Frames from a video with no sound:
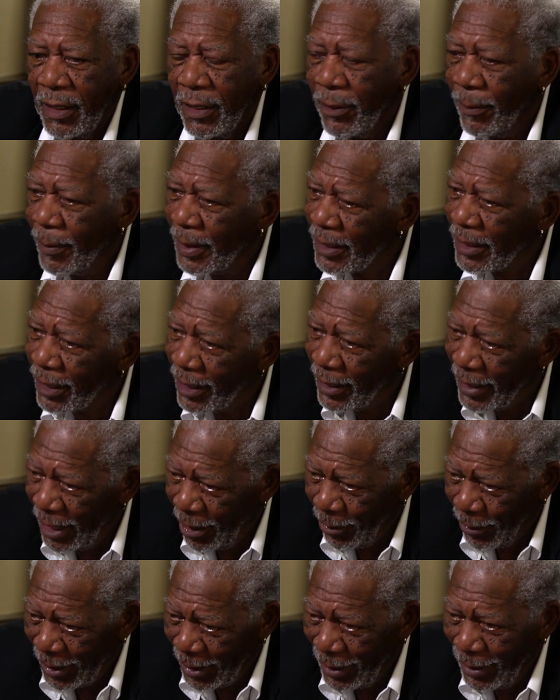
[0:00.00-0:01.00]
know about the
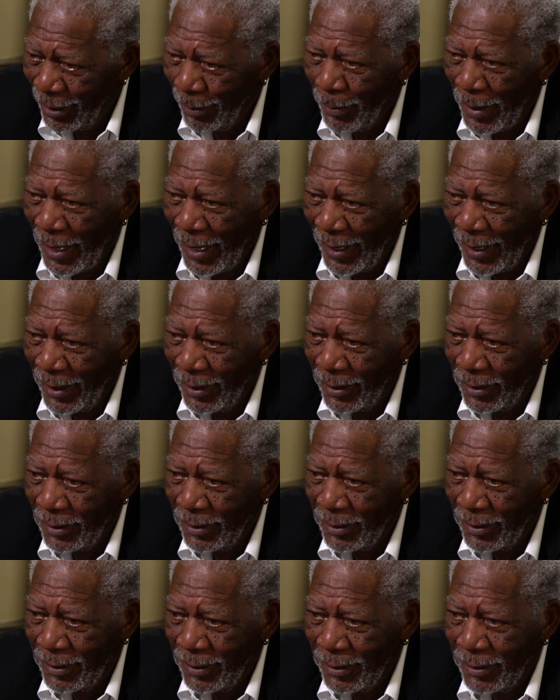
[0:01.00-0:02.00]
canary in the mine.
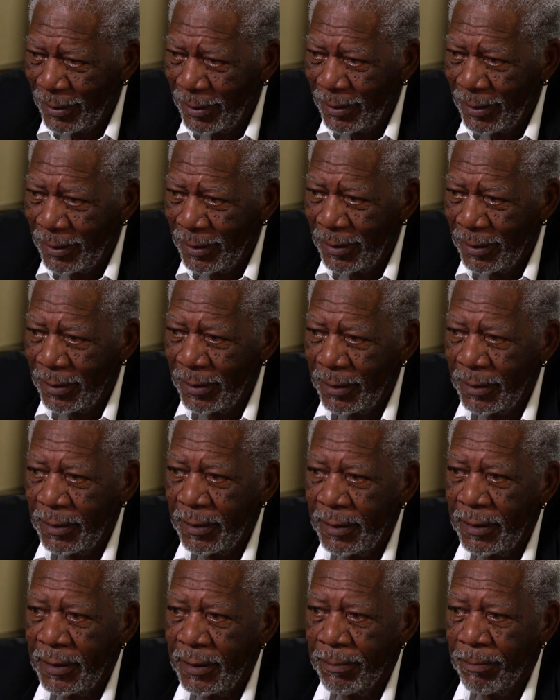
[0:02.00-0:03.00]

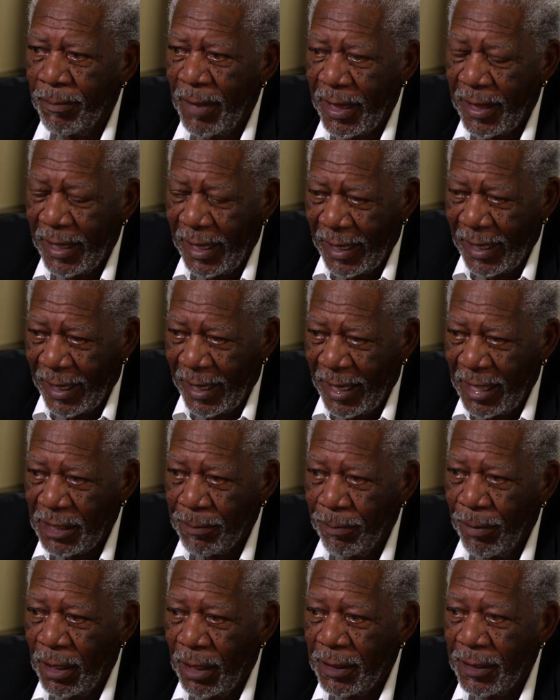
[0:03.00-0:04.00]
Methane gas
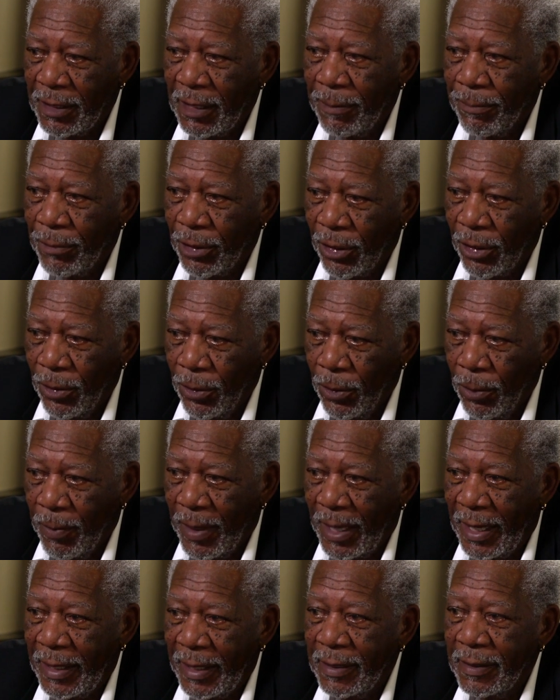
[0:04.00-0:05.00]
builds up in coal
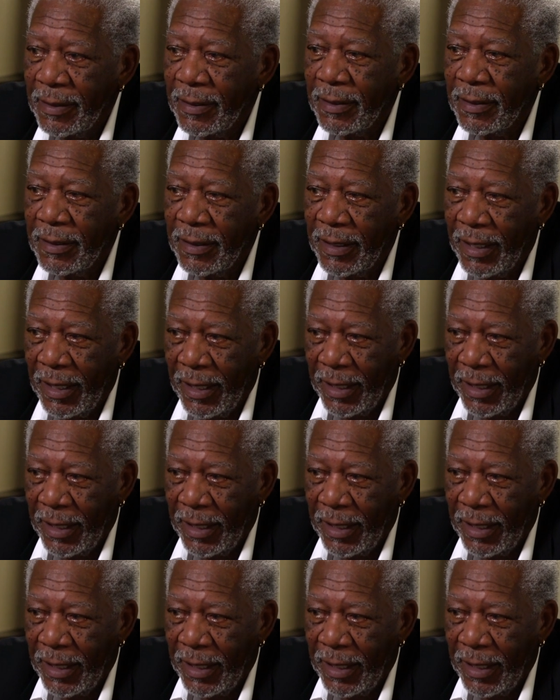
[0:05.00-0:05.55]
mines,